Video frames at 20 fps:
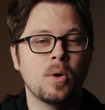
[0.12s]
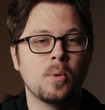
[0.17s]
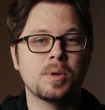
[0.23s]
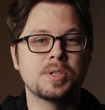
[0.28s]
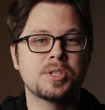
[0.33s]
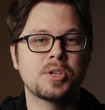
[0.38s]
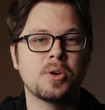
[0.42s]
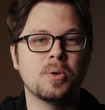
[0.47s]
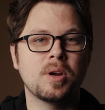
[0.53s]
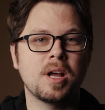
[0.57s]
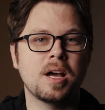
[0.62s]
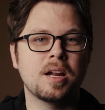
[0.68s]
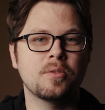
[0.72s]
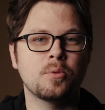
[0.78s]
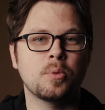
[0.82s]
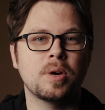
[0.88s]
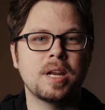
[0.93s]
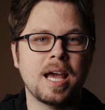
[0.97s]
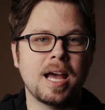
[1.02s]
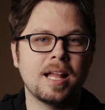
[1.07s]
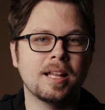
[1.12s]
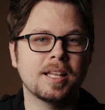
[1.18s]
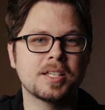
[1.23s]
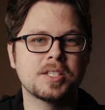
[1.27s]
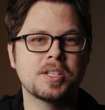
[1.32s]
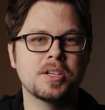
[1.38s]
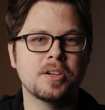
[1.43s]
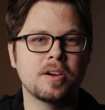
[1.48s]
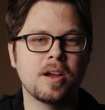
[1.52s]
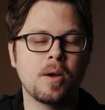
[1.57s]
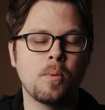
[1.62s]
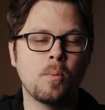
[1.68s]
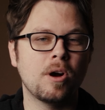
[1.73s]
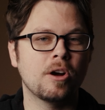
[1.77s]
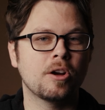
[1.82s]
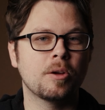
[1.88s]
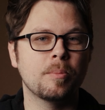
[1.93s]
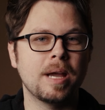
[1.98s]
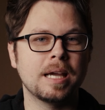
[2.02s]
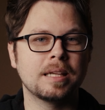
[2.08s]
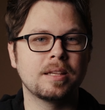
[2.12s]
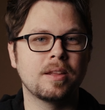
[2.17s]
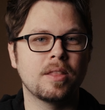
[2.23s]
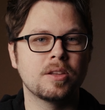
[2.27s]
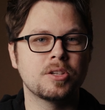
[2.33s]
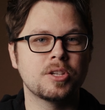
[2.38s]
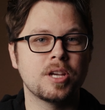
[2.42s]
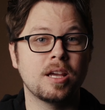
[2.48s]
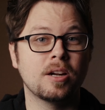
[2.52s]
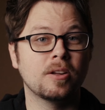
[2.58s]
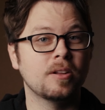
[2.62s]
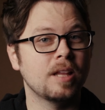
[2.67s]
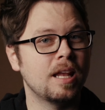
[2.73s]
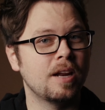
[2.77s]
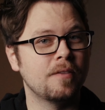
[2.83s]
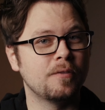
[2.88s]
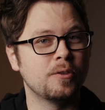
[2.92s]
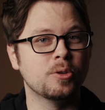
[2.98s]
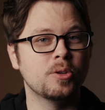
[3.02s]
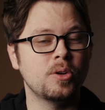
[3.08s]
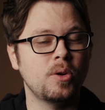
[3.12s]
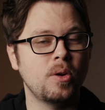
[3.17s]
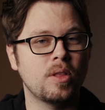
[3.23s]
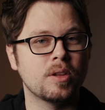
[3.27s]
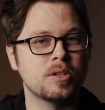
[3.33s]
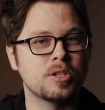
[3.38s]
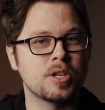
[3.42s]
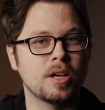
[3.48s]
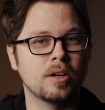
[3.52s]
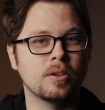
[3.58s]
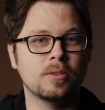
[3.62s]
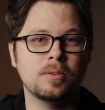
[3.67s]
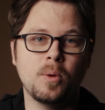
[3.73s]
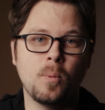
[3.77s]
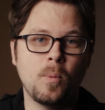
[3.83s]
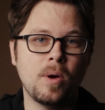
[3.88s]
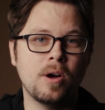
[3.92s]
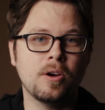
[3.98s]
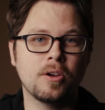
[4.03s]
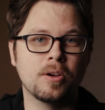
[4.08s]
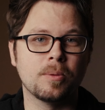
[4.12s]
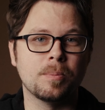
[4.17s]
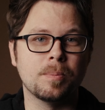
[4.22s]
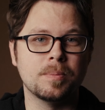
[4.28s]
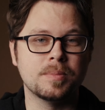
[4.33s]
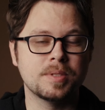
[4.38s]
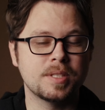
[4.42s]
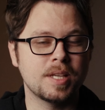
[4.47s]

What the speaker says: What's going on, everyone? Alex here, and welcome back to the channel. And if you're new to the channel, welcome.